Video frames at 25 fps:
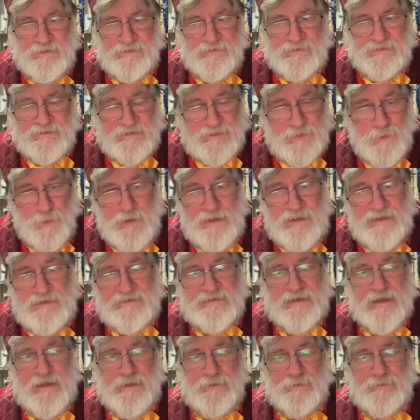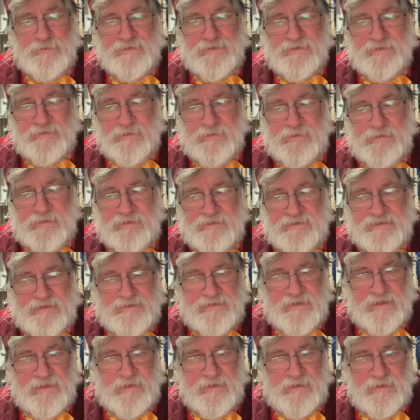squeeze out the
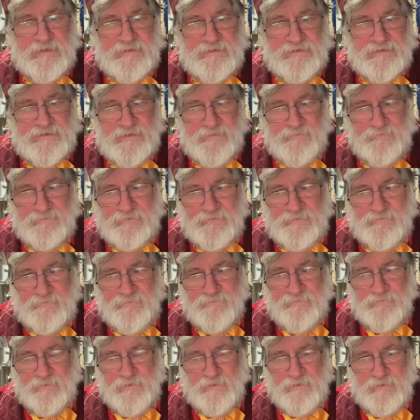sitting Conservative